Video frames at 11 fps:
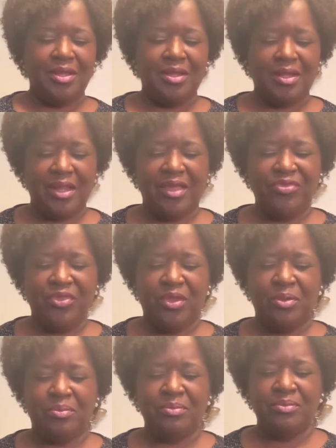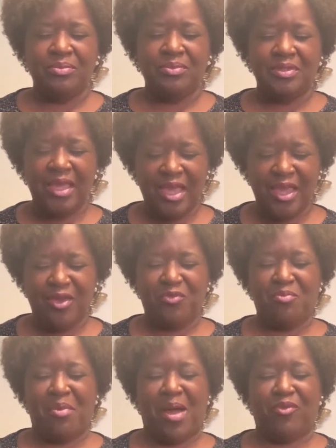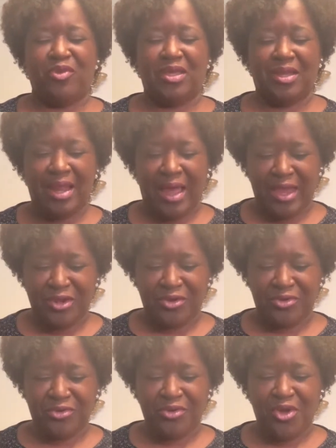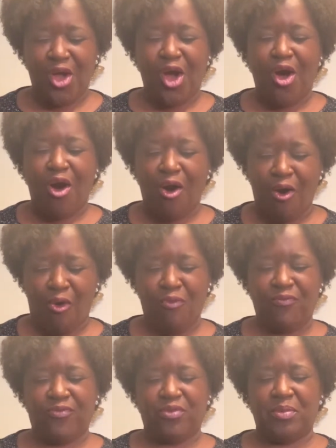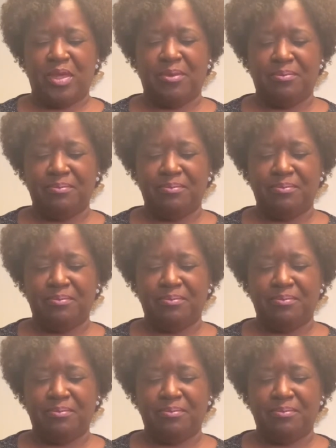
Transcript: let them take my recliner home for me.